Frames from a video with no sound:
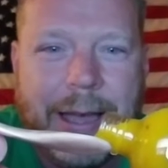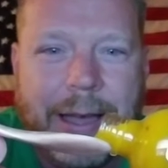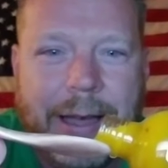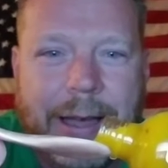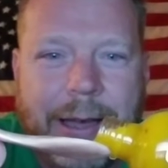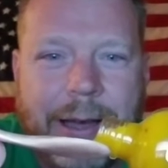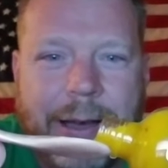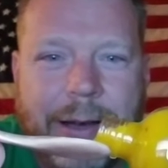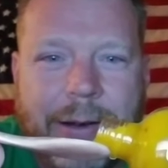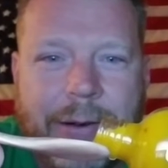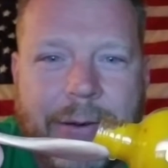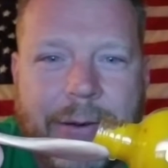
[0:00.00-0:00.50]

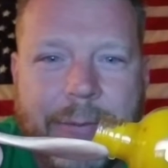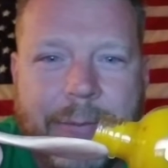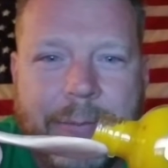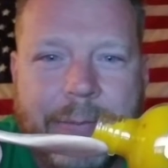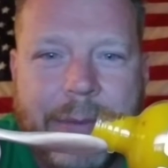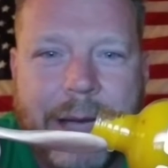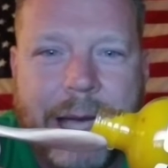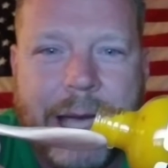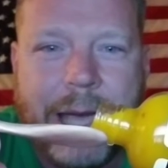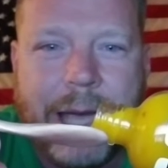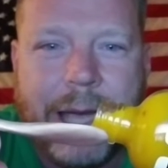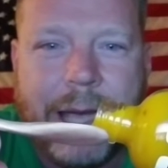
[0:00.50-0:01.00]
Oh
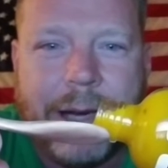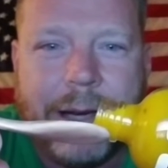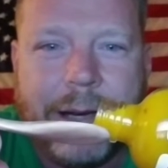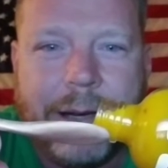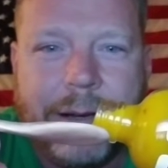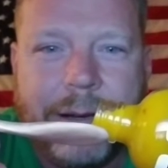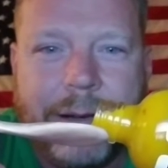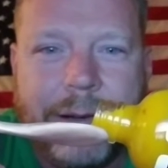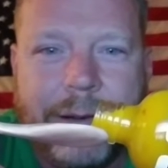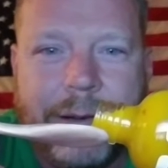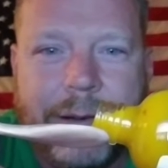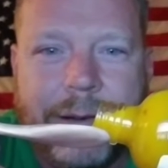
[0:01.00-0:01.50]
man,
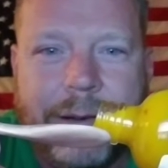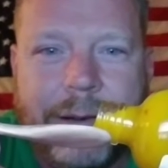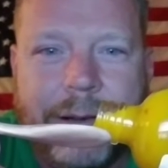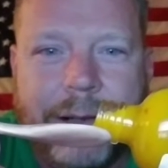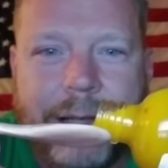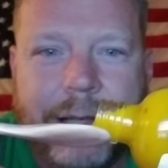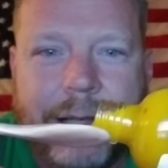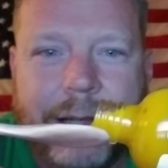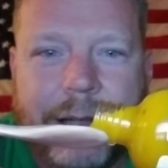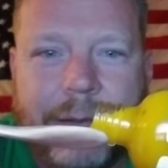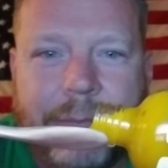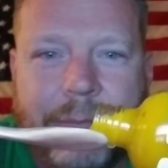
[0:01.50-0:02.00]

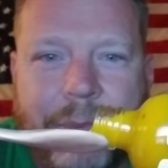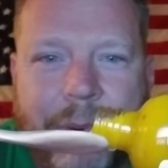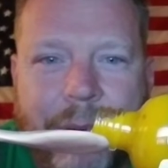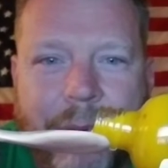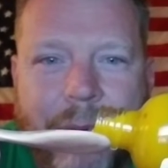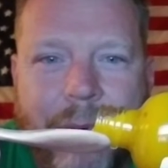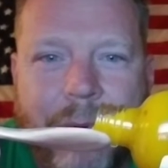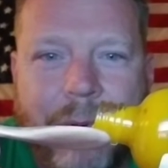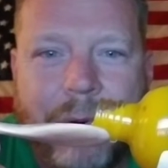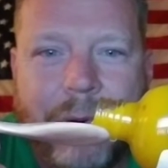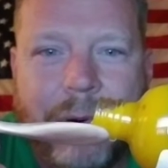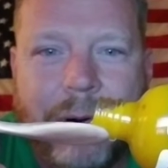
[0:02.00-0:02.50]
look at the
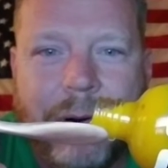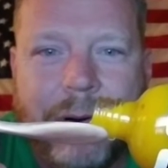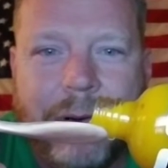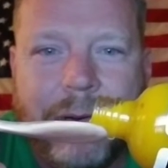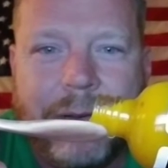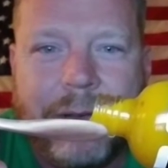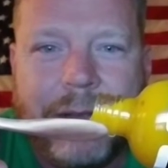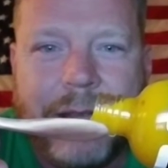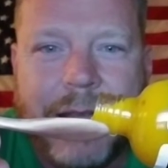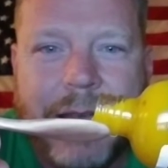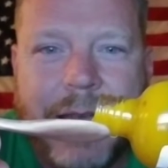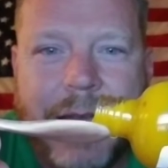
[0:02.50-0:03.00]
pour
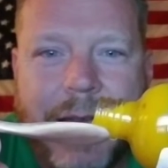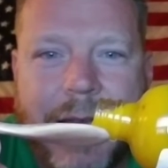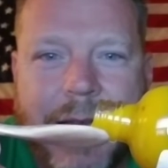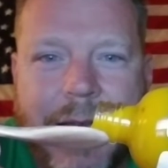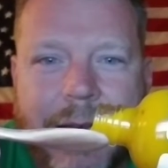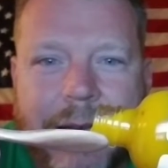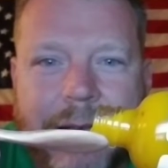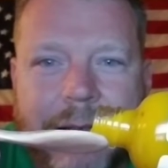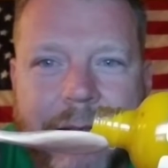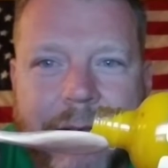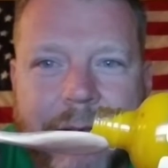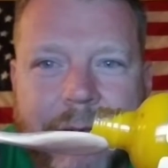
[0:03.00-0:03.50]
on that.
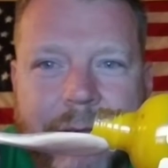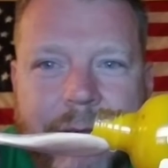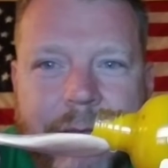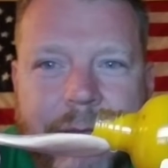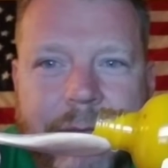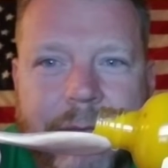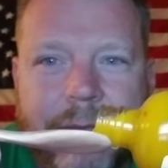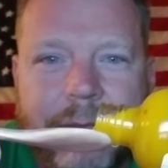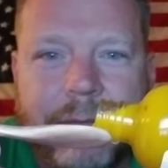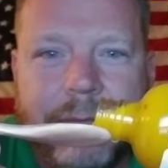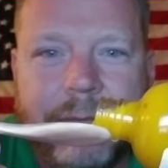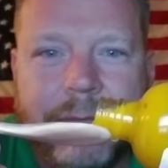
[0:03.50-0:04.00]

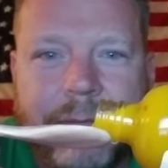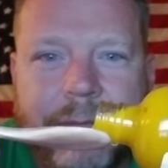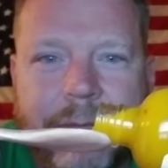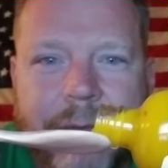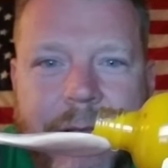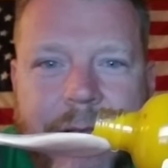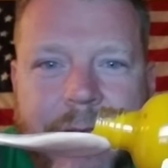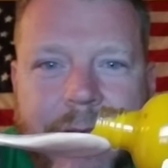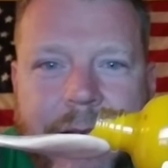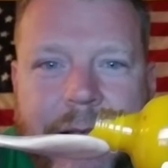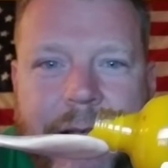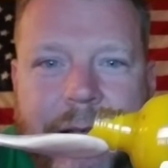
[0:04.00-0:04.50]

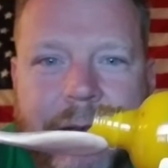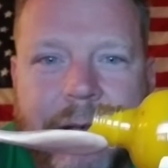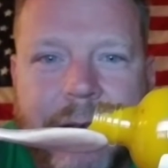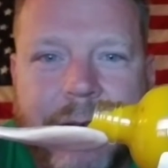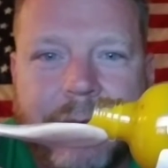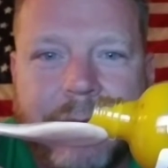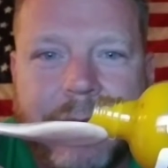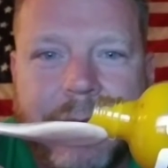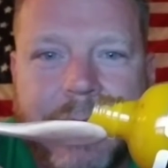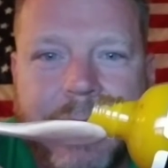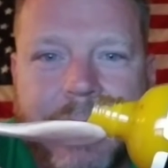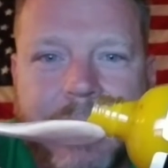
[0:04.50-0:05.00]
Well, I know
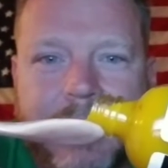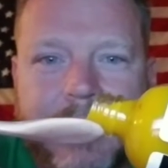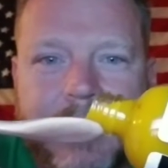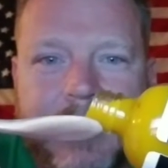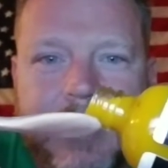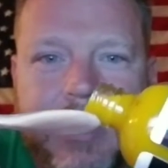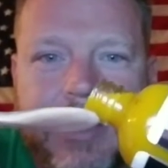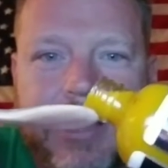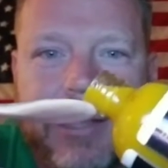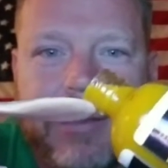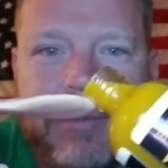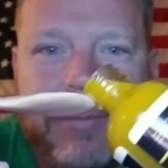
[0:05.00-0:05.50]
y'all can't
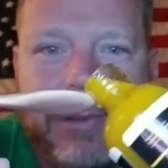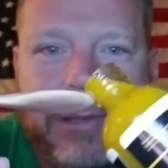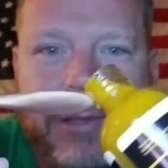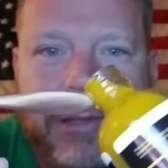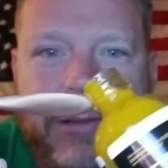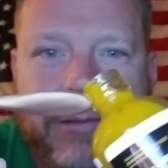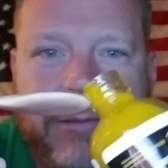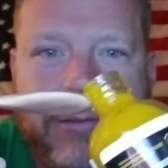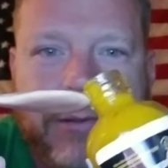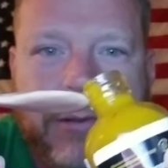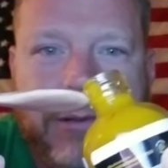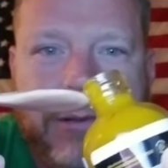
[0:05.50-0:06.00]
see it, but...